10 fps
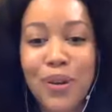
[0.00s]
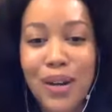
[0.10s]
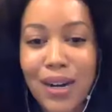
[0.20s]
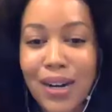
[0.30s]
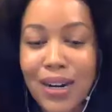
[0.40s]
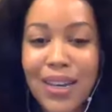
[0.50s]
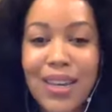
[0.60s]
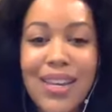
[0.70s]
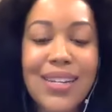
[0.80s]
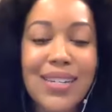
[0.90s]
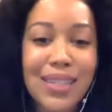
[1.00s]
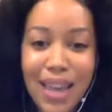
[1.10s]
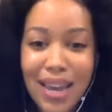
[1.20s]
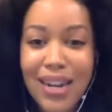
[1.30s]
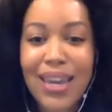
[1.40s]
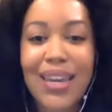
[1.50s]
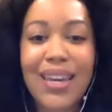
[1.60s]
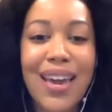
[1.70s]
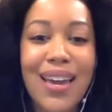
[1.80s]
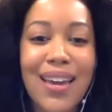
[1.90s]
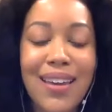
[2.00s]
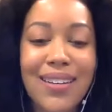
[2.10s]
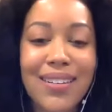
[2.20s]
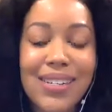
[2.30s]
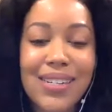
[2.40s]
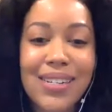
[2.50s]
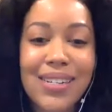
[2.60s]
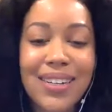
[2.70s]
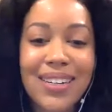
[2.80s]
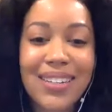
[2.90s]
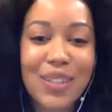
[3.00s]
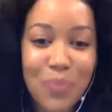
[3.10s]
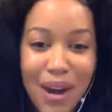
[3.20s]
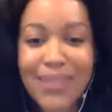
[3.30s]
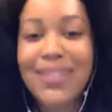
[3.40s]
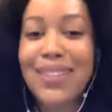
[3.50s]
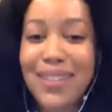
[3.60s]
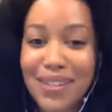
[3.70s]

for delighting and surprising the